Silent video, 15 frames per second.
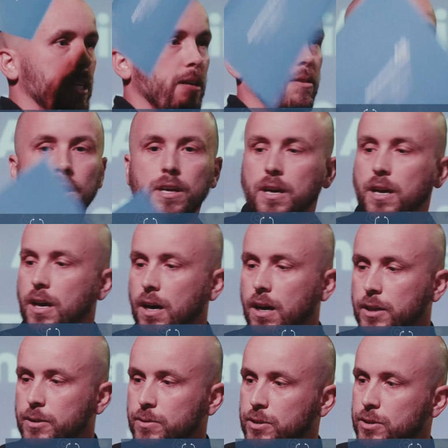Now,
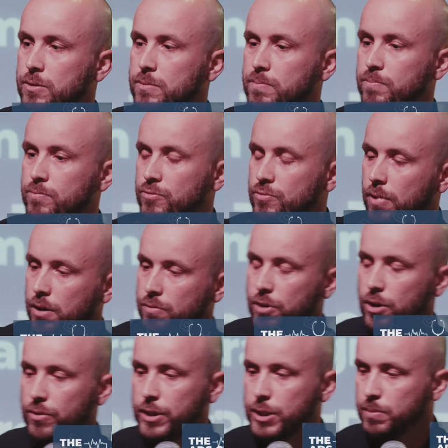I
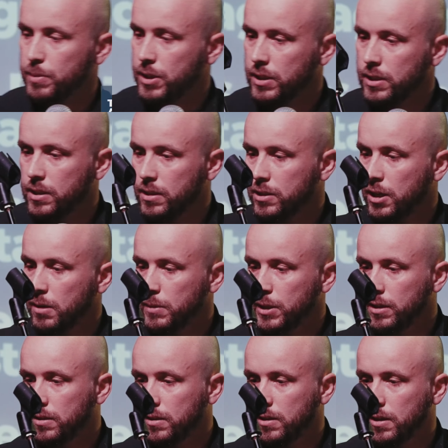wrote this because so
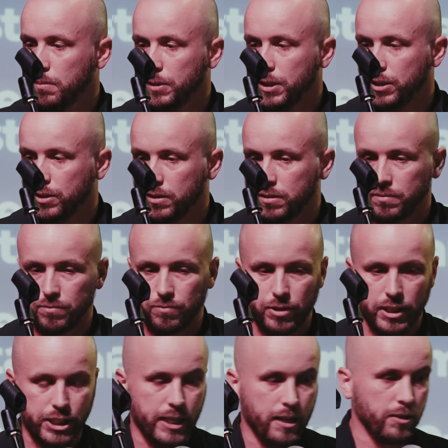many companies
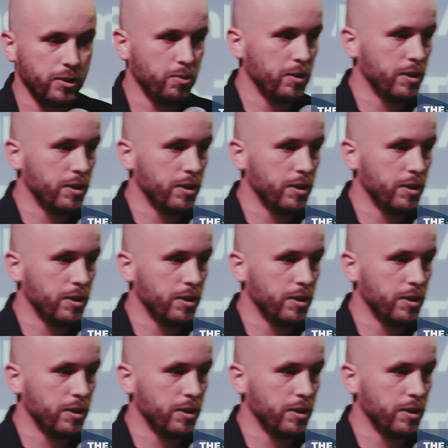reach out to